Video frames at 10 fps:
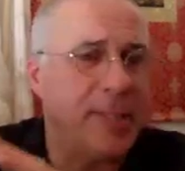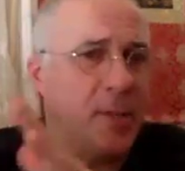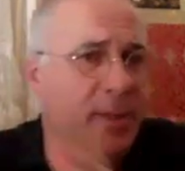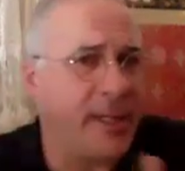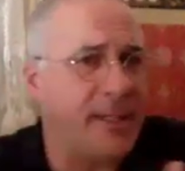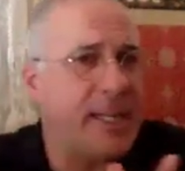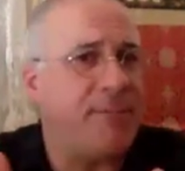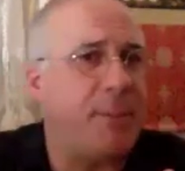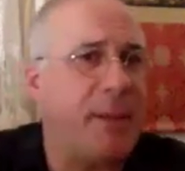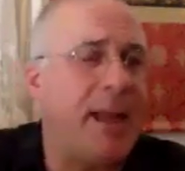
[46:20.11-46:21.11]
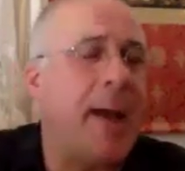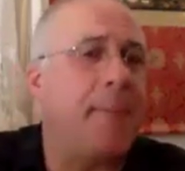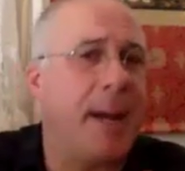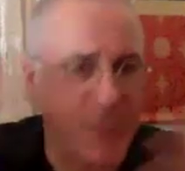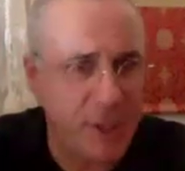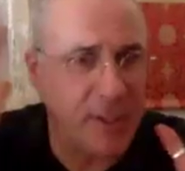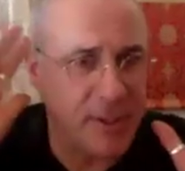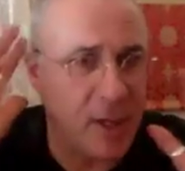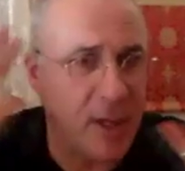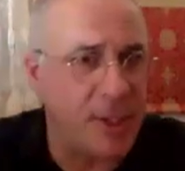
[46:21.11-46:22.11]
so it doesn't have to be that much
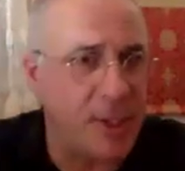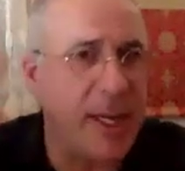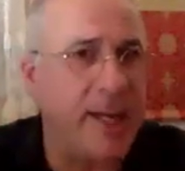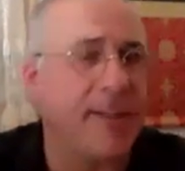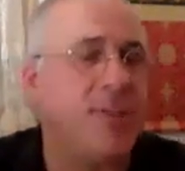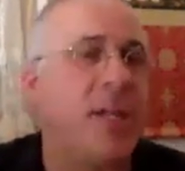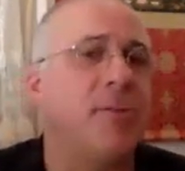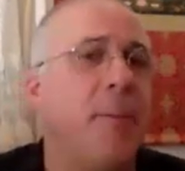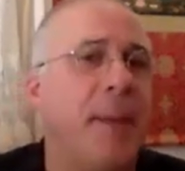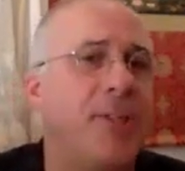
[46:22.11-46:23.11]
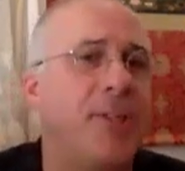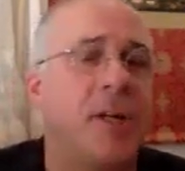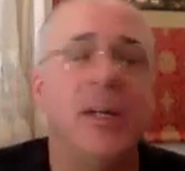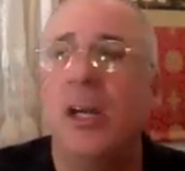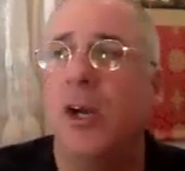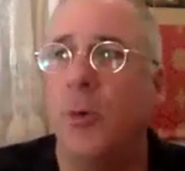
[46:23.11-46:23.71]
as long as you're getting the general picture.